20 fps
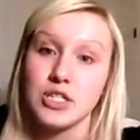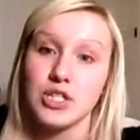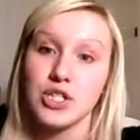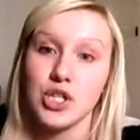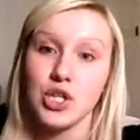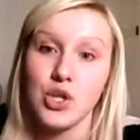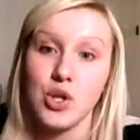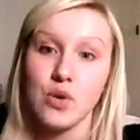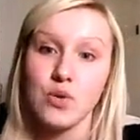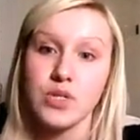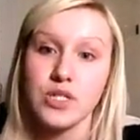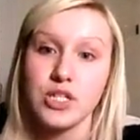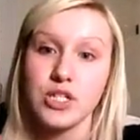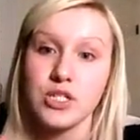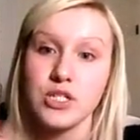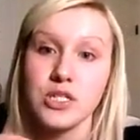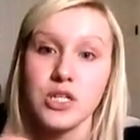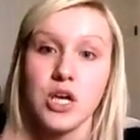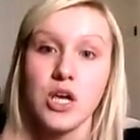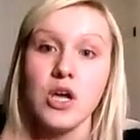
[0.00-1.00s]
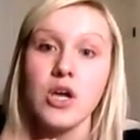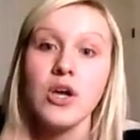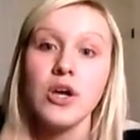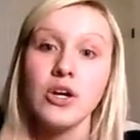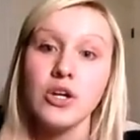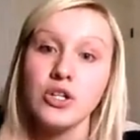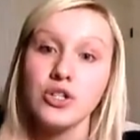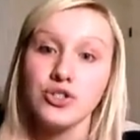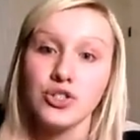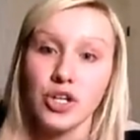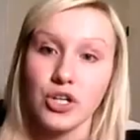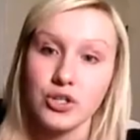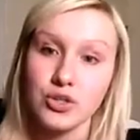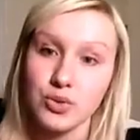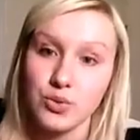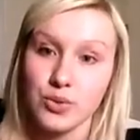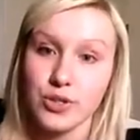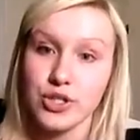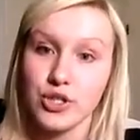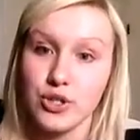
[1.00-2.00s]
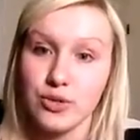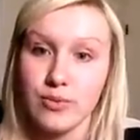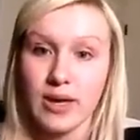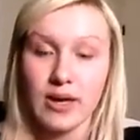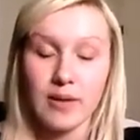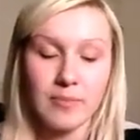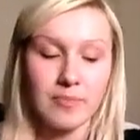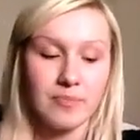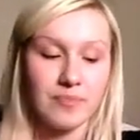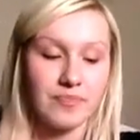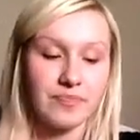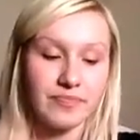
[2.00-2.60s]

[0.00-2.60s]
it's the closest drugstore to me,